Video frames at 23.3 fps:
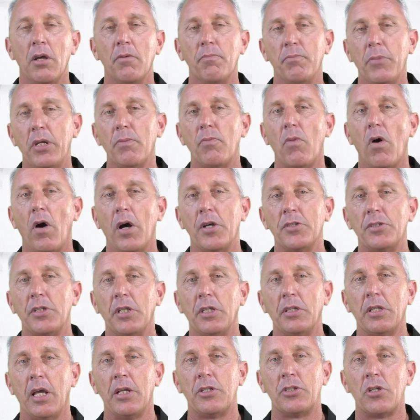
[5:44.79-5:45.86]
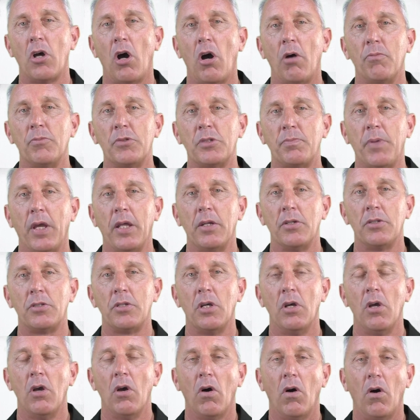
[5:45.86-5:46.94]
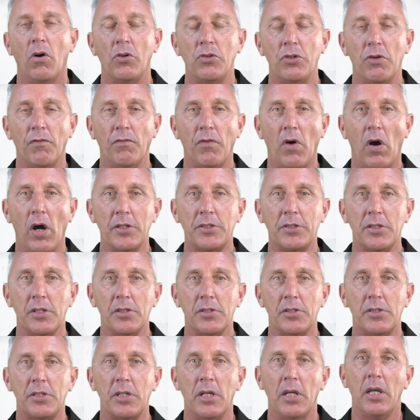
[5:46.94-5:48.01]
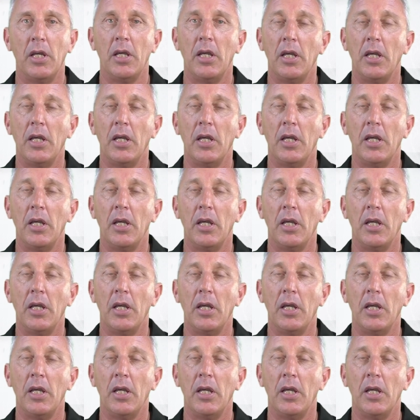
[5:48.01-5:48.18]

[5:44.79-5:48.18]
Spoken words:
minimising their time spent on devices.